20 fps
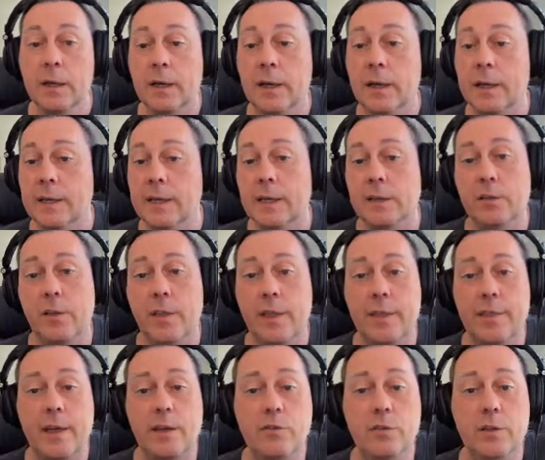Yeah, so
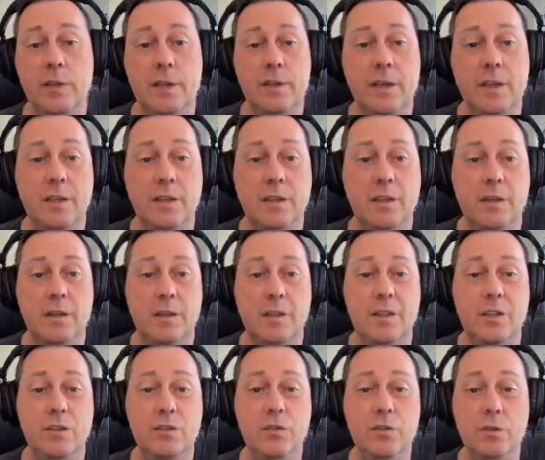that's really kind of
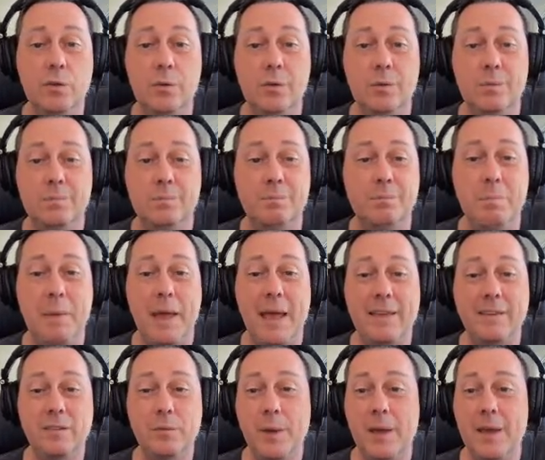the two
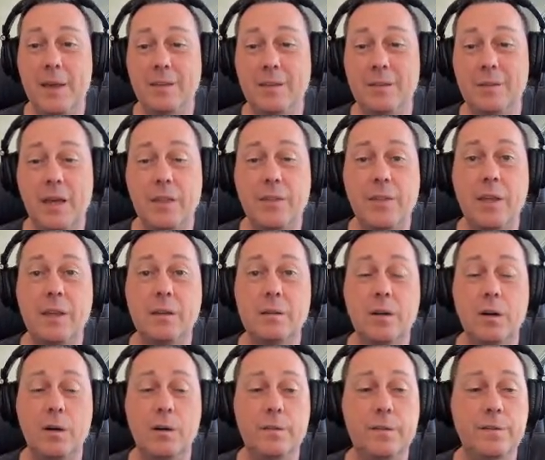best ways, I think,
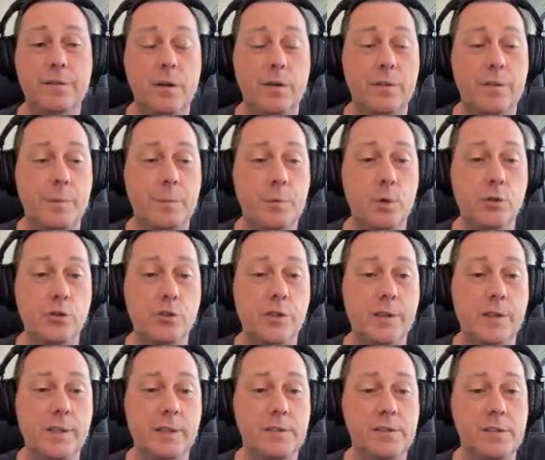of
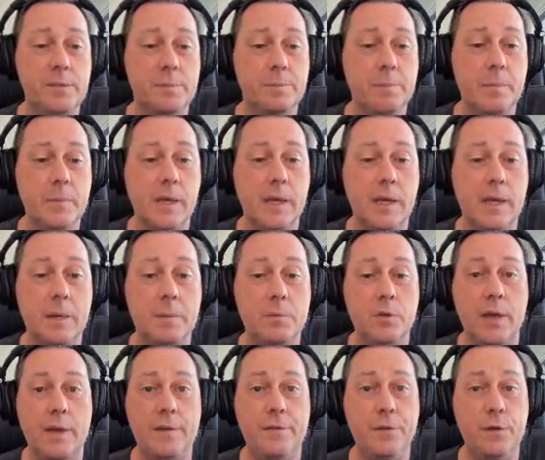approaching this.
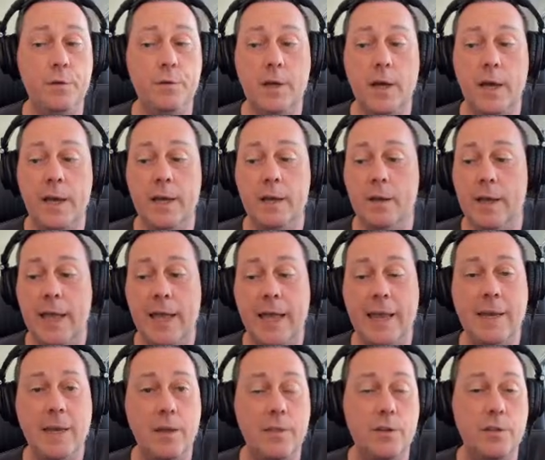So if you've got
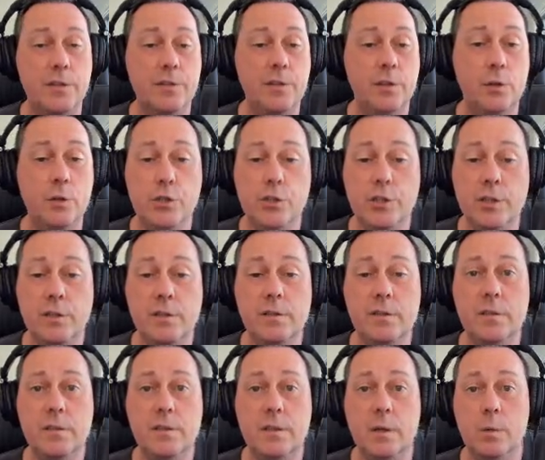any other
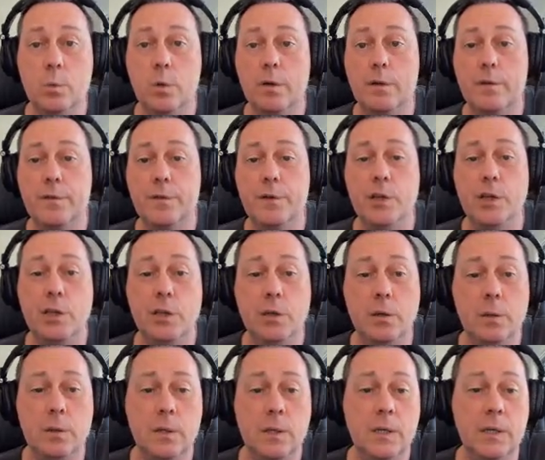solutions that work for
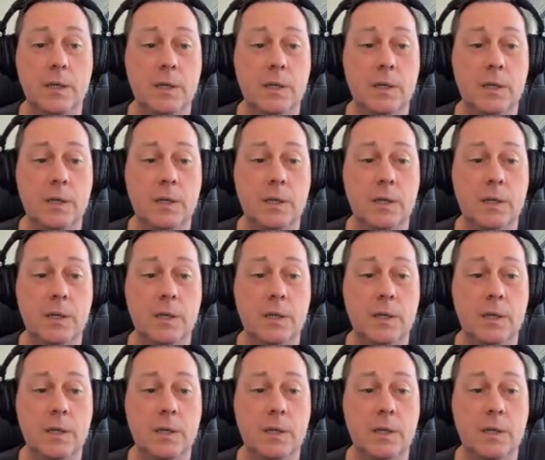you,